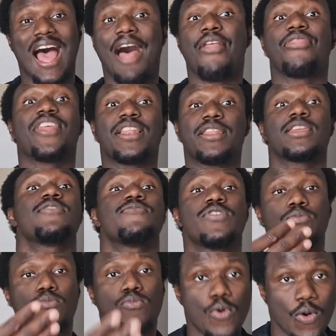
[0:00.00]
and then
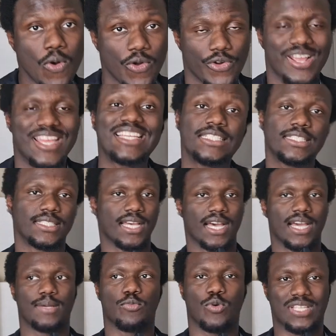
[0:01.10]
even more in
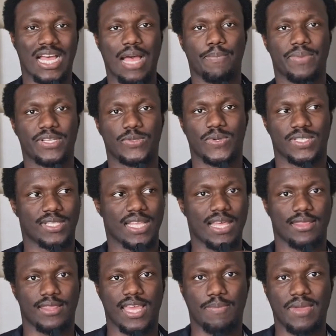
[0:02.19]
time what happened was
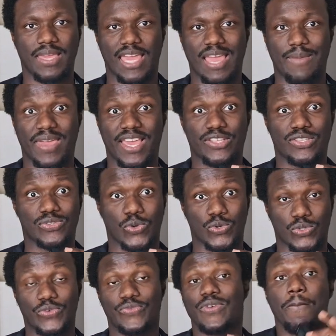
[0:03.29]
that they became a
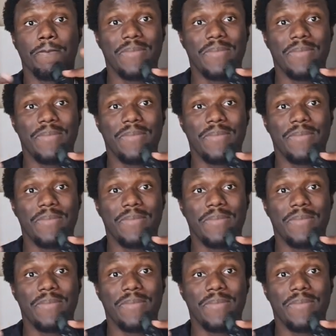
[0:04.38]
sort of